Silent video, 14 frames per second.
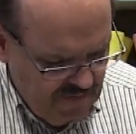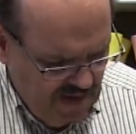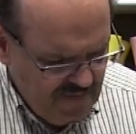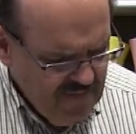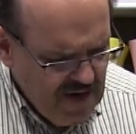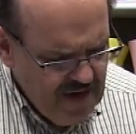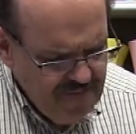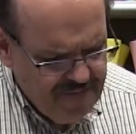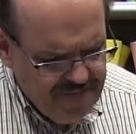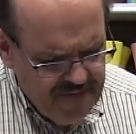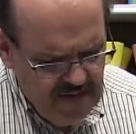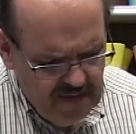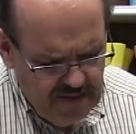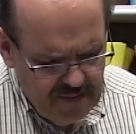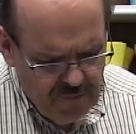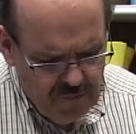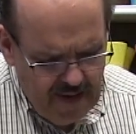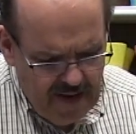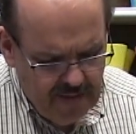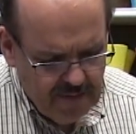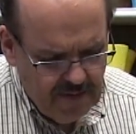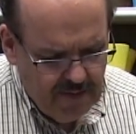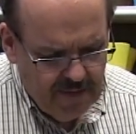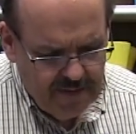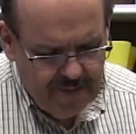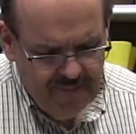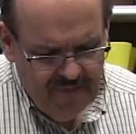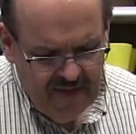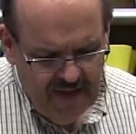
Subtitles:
I've got a fairly round look,